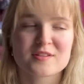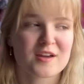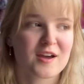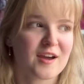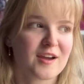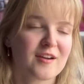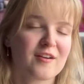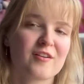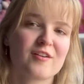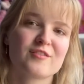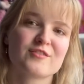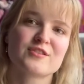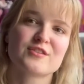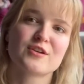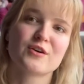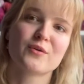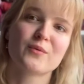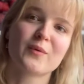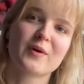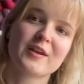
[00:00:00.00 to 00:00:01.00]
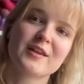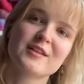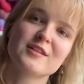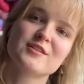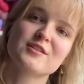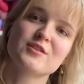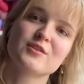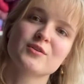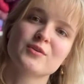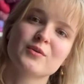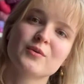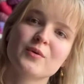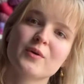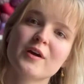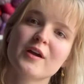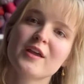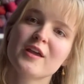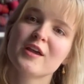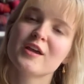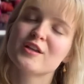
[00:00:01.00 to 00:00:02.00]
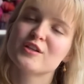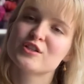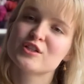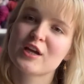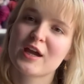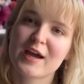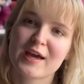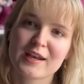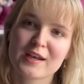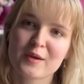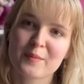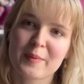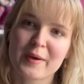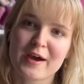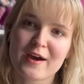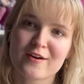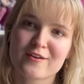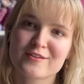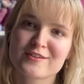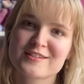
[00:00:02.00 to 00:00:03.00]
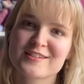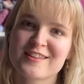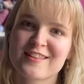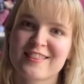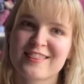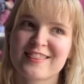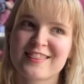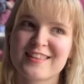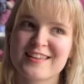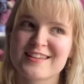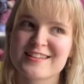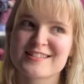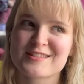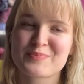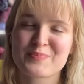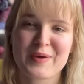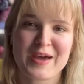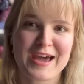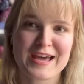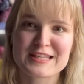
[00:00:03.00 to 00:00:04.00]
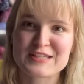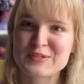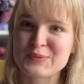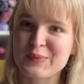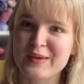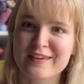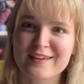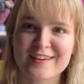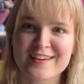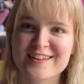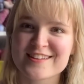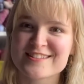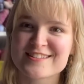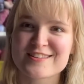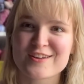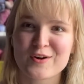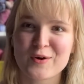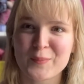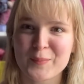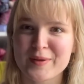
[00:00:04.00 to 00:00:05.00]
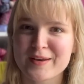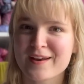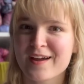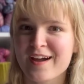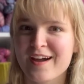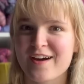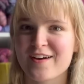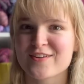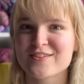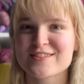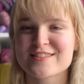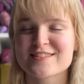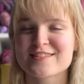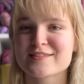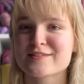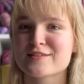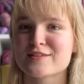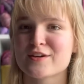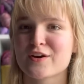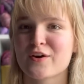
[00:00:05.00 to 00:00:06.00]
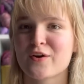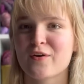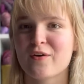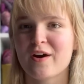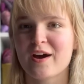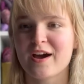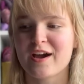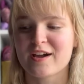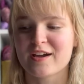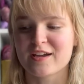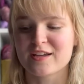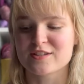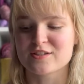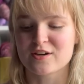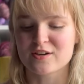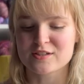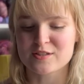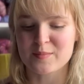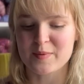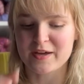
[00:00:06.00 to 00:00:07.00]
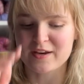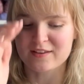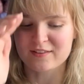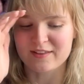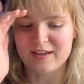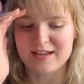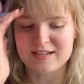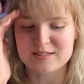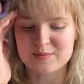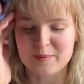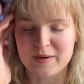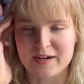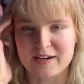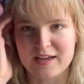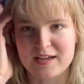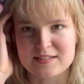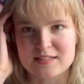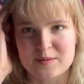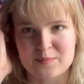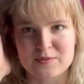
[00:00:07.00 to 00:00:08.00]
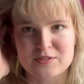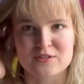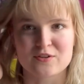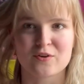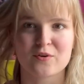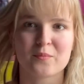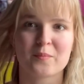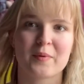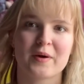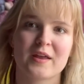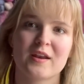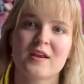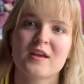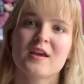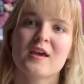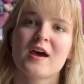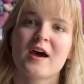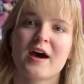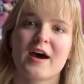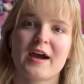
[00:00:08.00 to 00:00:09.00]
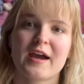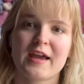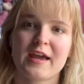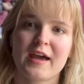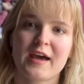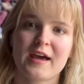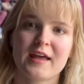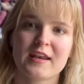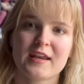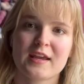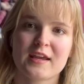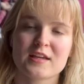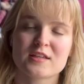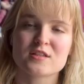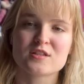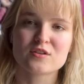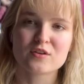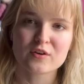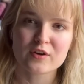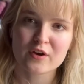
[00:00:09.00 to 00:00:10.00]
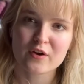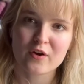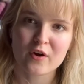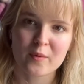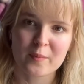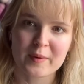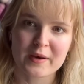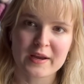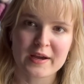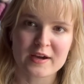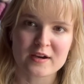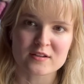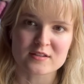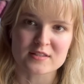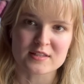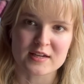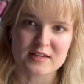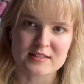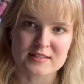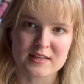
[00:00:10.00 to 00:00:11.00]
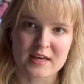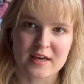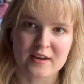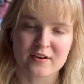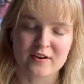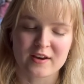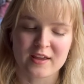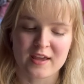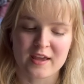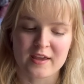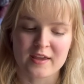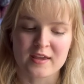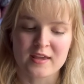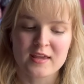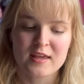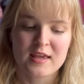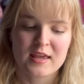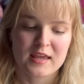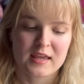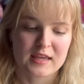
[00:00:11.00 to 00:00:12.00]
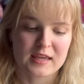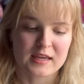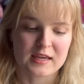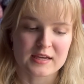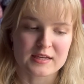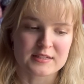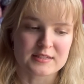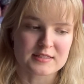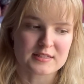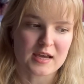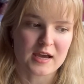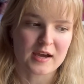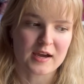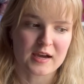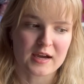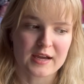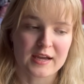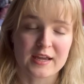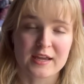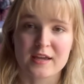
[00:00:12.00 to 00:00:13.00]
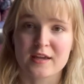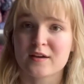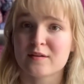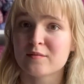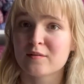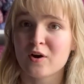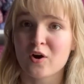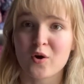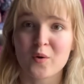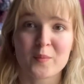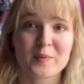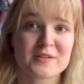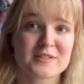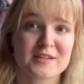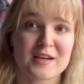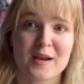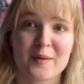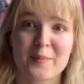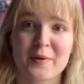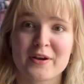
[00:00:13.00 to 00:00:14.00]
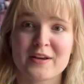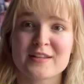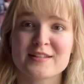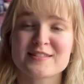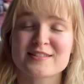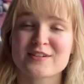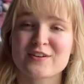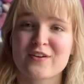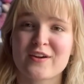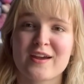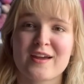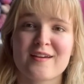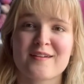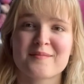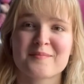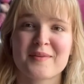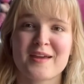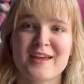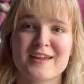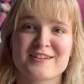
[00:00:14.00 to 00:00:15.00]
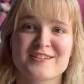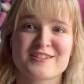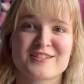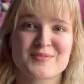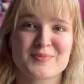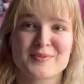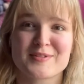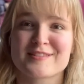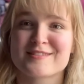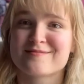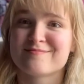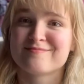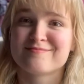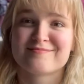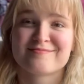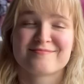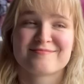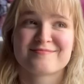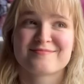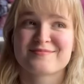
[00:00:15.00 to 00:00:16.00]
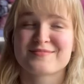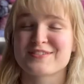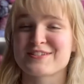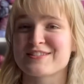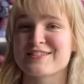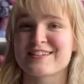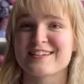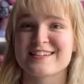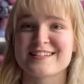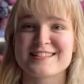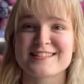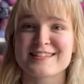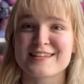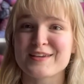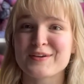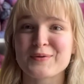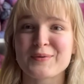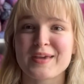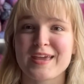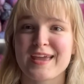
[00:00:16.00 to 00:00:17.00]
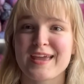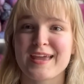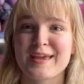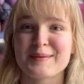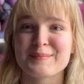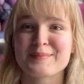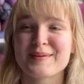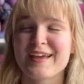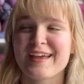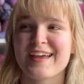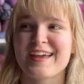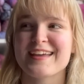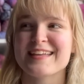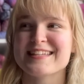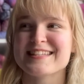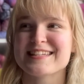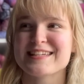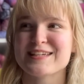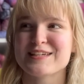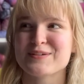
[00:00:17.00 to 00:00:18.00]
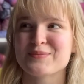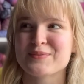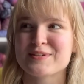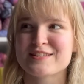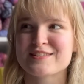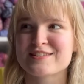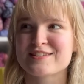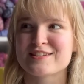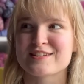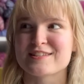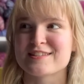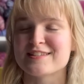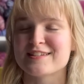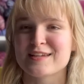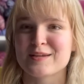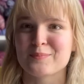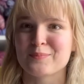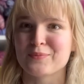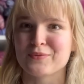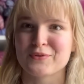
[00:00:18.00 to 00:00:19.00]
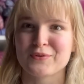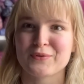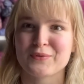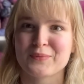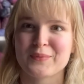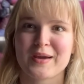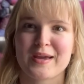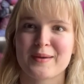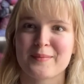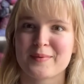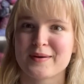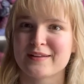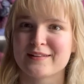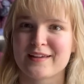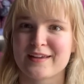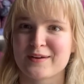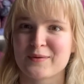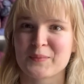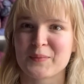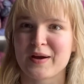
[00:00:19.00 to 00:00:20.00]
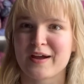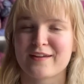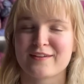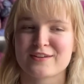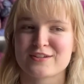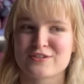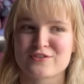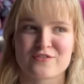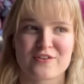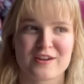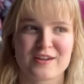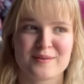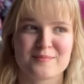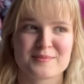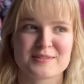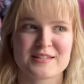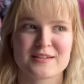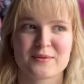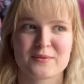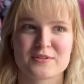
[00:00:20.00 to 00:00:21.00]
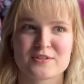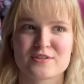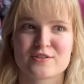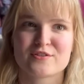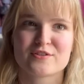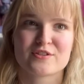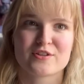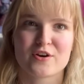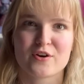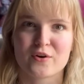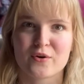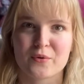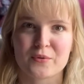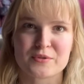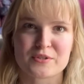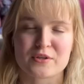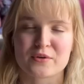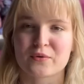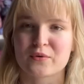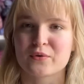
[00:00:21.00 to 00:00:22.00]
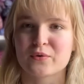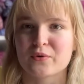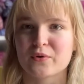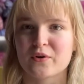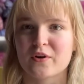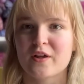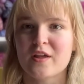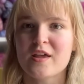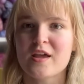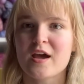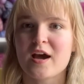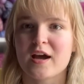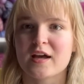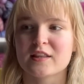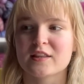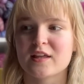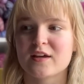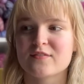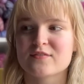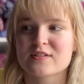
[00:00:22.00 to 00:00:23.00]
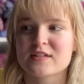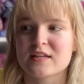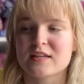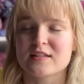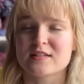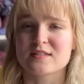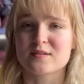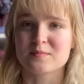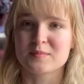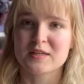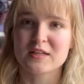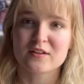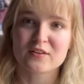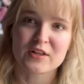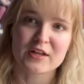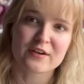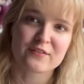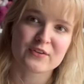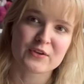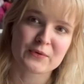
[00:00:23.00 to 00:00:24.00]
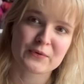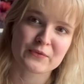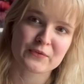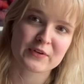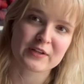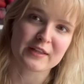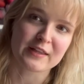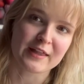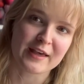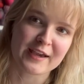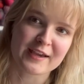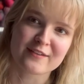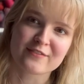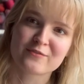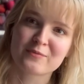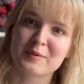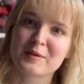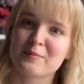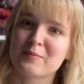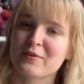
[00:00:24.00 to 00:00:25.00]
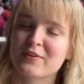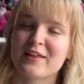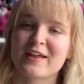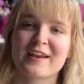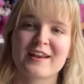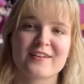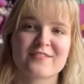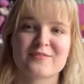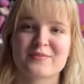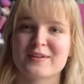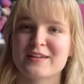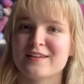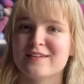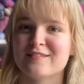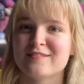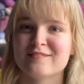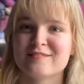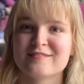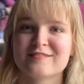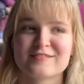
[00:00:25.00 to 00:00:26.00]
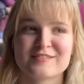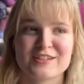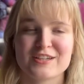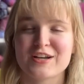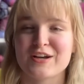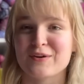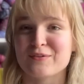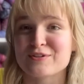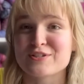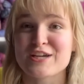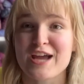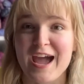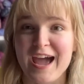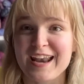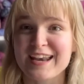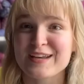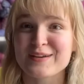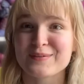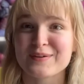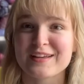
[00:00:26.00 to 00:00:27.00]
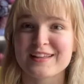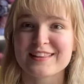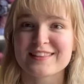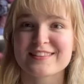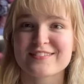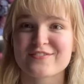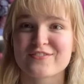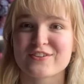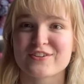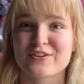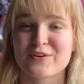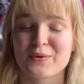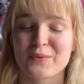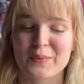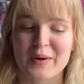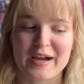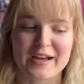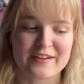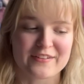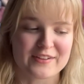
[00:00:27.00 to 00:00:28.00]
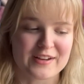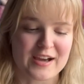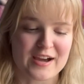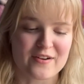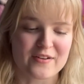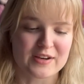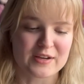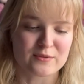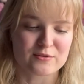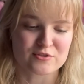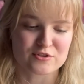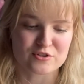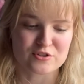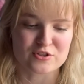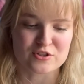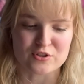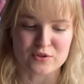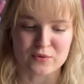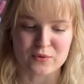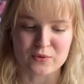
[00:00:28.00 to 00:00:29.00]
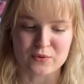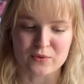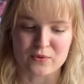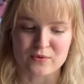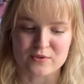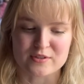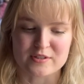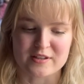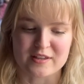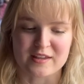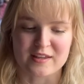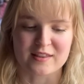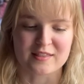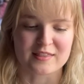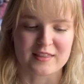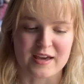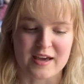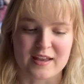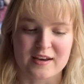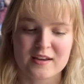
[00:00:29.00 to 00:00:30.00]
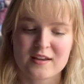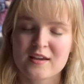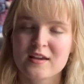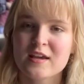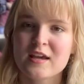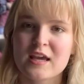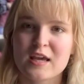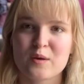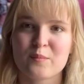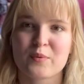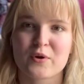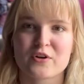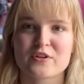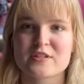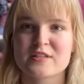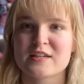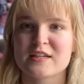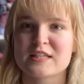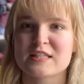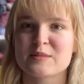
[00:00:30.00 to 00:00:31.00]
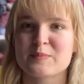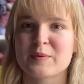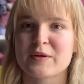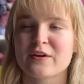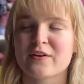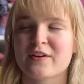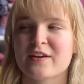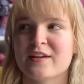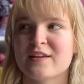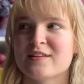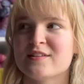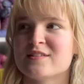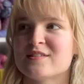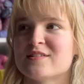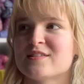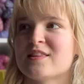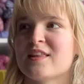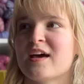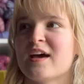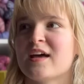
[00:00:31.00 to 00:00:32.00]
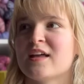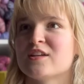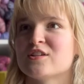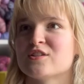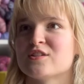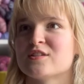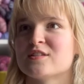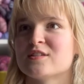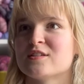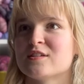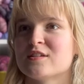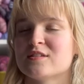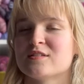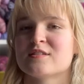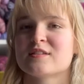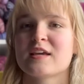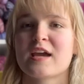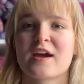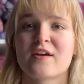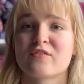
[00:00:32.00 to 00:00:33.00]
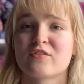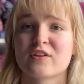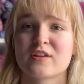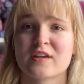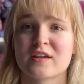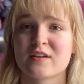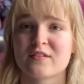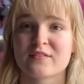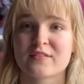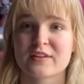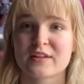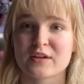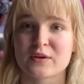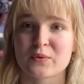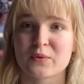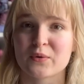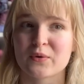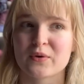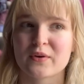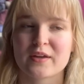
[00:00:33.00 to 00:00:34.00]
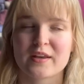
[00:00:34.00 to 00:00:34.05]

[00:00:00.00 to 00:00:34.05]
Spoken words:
I also wanted to chat about this past weekend's open house. So I talked about it last podcast episode, but I had a studio open house last Saturday, and I opened it up on Instagram and was gonna see who came, and it blew away my wildest dreams. It was so cool. I loved getting to meet a lot of you in real life, people that I've been chatting with for a while now, and it was just so cool to get that in-person experience that just is really cool.